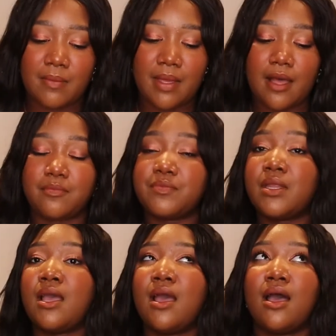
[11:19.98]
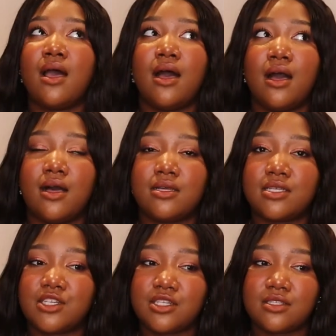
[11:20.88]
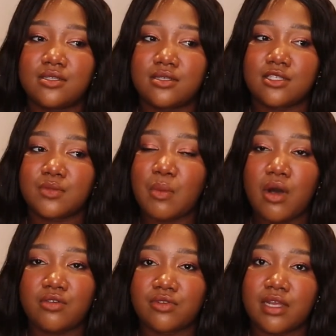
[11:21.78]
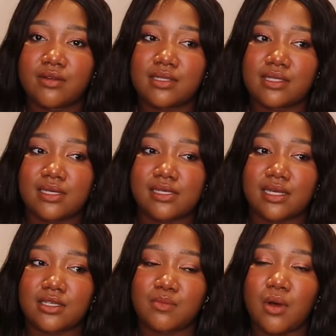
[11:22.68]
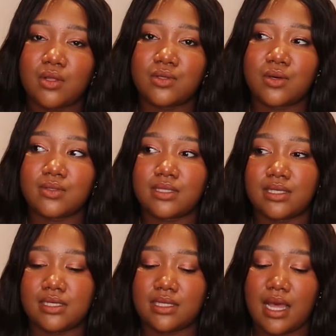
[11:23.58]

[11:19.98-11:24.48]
Yeah, such a small fragrance list, like a small notes list,